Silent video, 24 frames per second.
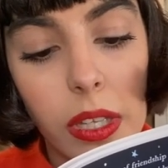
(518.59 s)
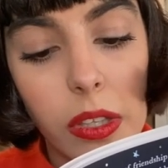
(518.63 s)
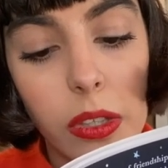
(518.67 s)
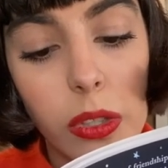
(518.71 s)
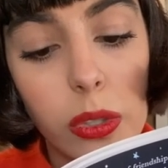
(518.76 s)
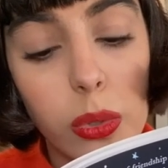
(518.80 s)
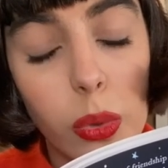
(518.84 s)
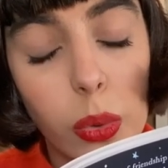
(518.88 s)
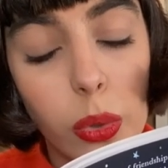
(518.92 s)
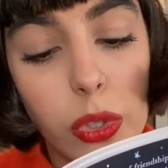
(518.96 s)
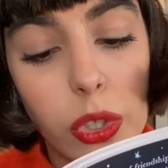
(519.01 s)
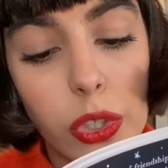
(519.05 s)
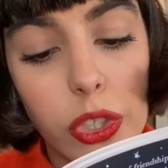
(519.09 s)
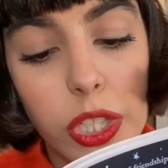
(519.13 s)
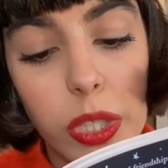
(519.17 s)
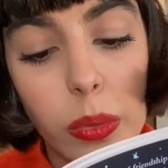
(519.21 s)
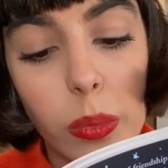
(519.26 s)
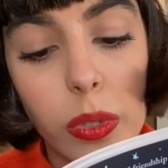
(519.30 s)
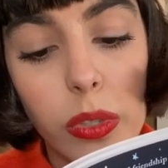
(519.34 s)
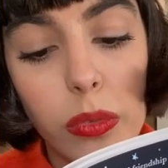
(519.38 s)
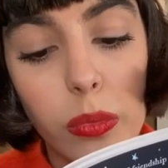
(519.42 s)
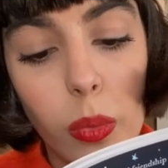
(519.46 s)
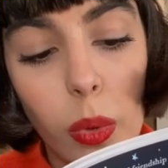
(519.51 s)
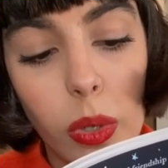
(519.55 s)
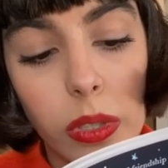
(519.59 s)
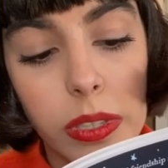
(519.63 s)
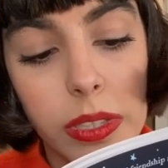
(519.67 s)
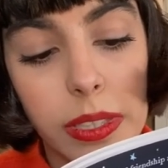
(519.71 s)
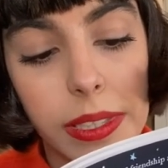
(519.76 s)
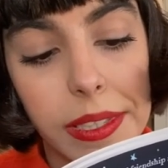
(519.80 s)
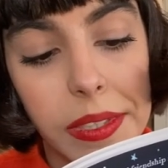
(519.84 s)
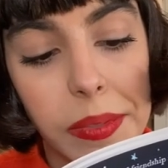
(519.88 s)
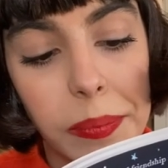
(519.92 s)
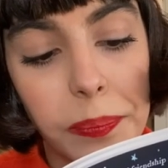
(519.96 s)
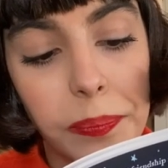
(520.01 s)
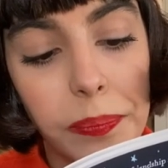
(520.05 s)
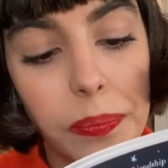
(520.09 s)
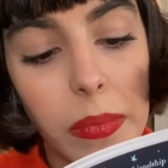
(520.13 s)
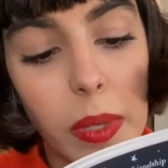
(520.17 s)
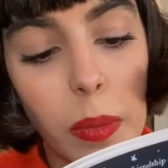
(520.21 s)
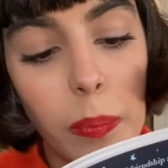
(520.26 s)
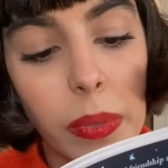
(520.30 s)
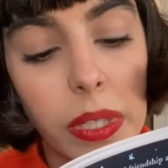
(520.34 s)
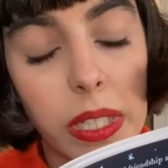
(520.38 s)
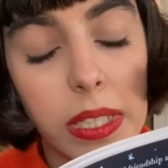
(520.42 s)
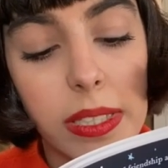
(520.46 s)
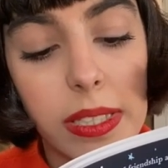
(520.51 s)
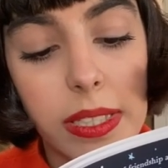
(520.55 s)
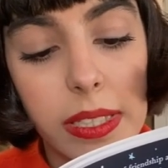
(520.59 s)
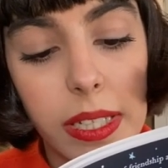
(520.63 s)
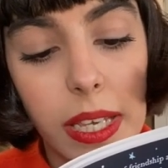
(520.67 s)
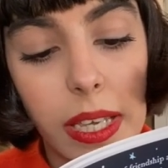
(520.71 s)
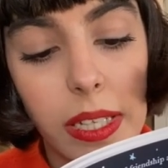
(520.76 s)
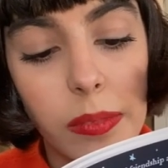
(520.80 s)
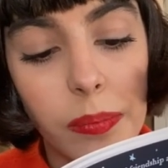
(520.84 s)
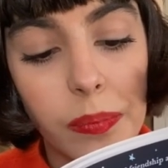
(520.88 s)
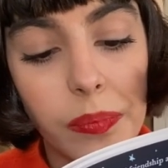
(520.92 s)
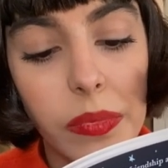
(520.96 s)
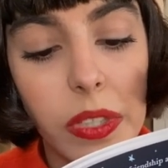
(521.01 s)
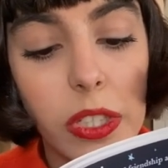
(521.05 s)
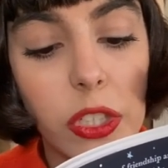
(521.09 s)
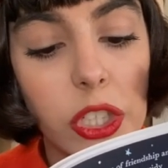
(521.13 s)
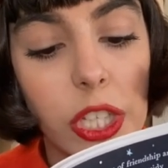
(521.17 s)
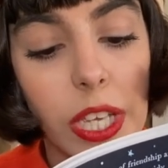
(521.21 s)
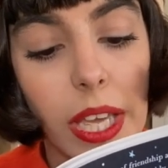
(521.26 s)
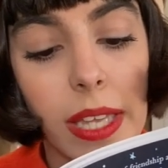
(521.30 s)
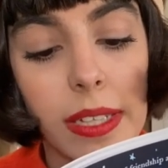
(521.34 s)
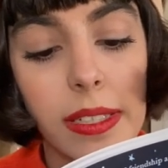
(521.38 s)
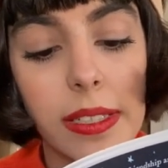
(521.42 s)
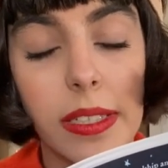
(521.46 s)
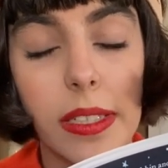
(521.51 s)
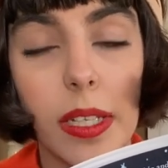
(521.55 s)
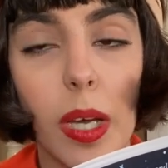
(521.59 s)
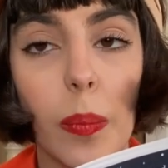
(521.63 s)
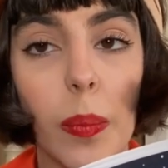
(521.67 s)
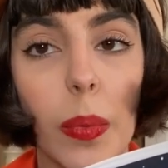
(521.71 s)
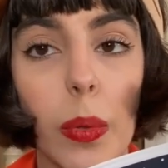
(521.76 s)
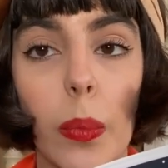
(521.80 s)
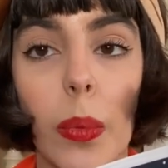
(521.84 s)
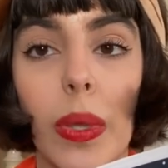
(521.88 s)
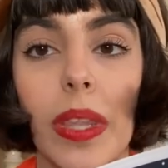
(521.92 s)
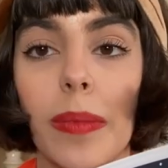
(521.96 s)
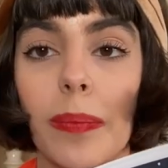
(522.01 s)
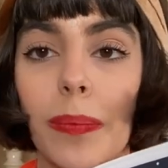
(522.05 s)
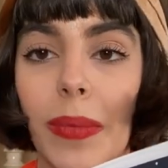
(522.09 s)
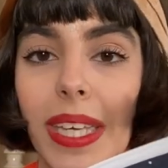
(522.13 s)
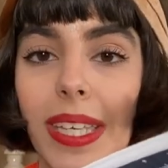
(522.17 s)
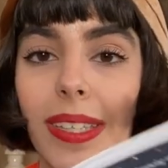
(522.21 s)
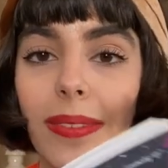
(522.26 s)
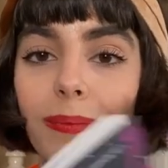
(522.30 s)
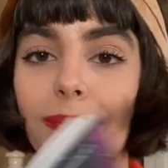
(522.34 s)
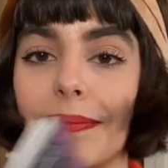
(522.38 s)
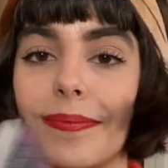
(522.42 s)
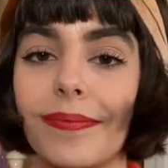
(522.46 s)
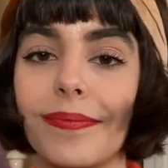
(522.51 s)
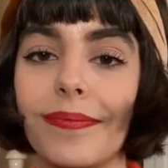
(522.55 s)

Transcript: the daughter she would have wanted, but instead she ended up with me.